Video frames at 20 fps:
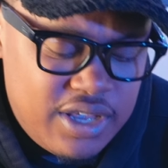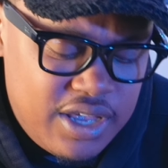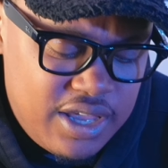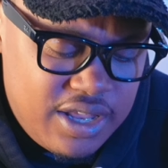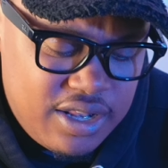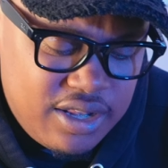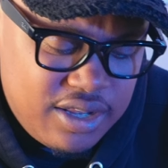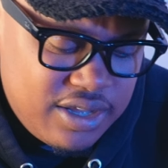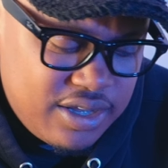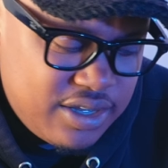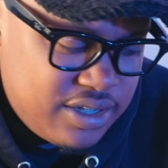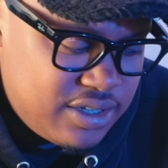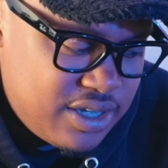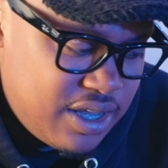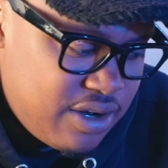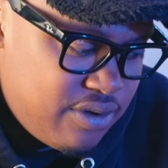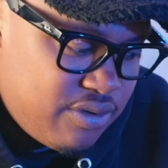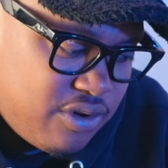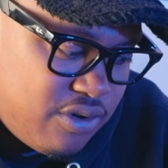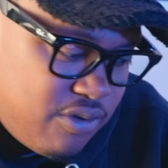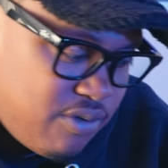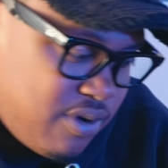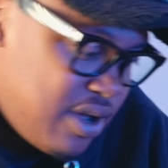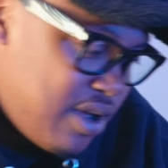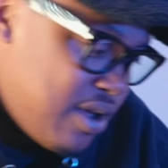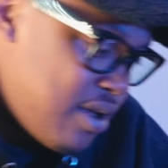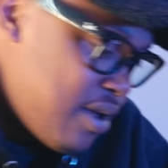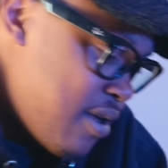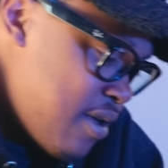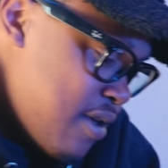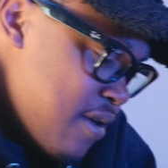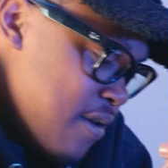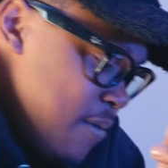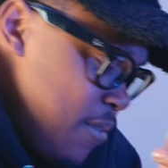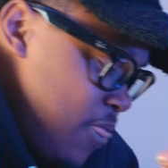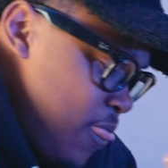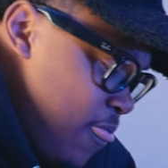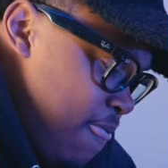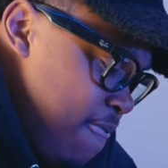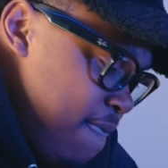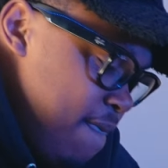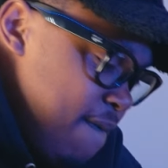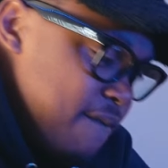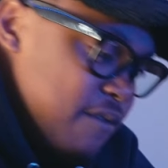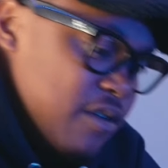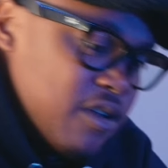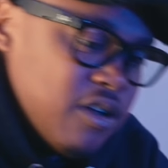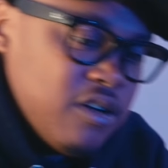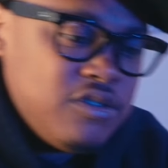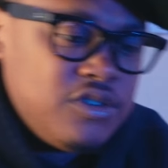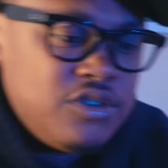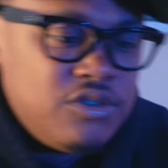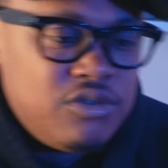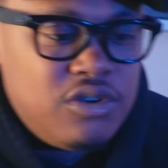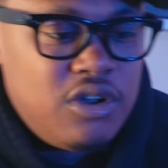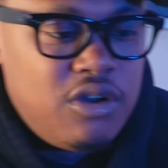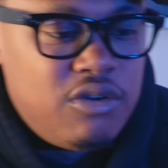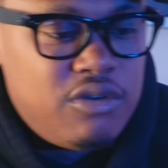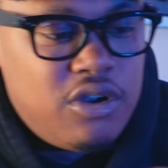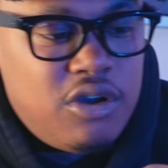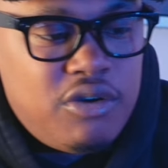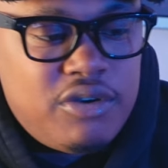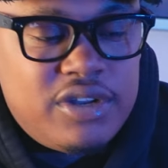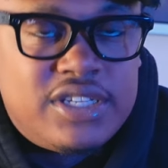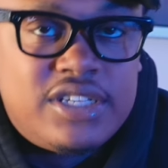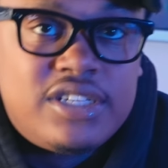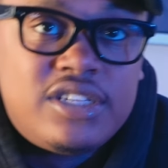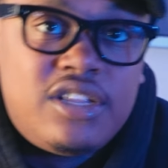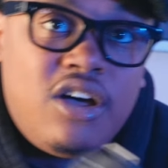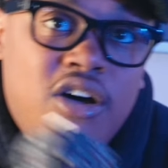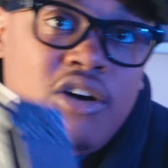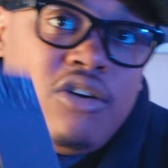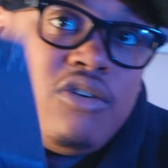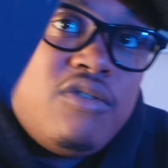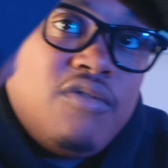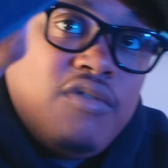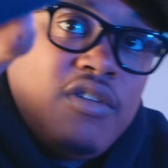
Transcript: kit lens. I don't know why. For those of you who don't know, this is the old